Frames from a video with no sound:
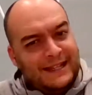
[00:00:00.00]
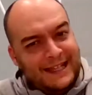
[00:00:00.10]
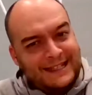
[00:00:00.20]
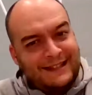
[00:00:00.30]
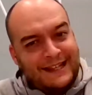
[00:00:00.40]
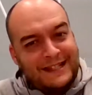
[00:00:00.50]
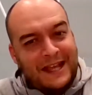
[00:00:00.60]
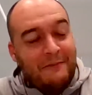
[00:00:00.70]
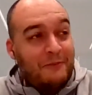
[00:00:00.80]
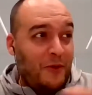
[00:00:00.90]
This last
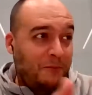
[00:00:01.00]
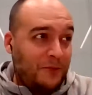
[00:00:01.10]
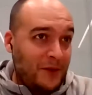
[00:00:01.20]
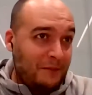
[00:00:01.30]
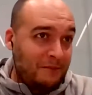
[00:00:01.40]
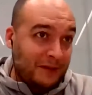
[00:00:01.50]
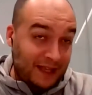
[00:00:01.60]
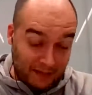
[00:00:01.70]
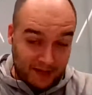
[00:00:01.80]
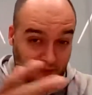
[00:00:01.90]
game, we
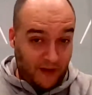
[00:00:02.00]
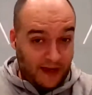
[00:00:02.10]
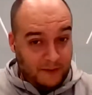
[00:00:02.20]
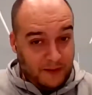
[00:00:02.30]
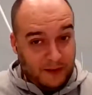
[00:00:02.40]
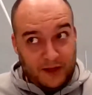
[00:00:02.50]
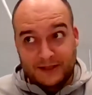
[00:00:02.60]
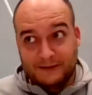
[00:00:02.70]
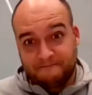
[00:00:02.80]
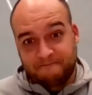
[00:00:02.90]
played them in the final, we
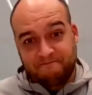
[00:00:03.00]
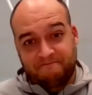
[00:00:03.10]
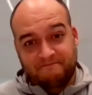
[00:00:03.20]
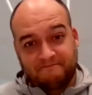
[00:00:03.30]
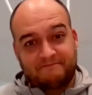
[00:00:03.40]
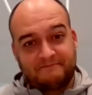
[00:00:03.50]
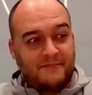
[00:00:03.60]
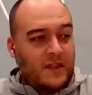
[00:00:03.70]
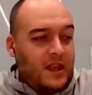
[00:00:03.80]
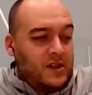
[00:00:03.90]
lost.
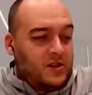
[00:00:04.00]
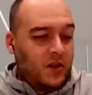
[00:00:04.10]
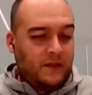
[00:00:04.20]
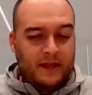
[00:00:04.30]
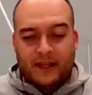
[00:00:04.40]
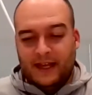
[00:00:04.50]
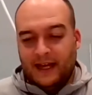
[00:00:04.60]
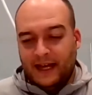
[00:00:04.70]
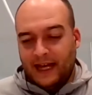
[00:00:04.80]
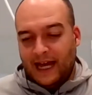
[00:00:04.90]
So
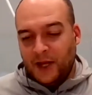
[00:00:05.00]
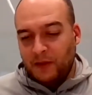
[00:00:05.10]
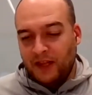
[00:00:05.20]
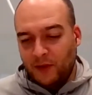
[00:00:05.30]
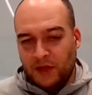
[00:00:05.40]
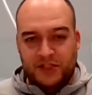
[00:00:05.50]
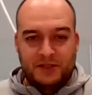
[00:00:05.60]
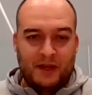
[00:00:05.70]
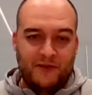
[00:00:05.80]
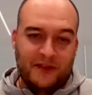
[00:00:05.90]
I don't believe in
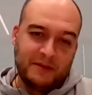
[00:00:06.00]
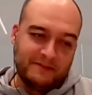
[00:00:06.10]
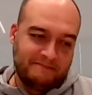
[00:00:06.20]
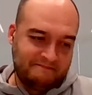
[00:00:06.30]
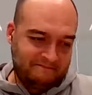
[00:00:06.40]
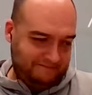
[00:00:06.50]
witches, my friend, but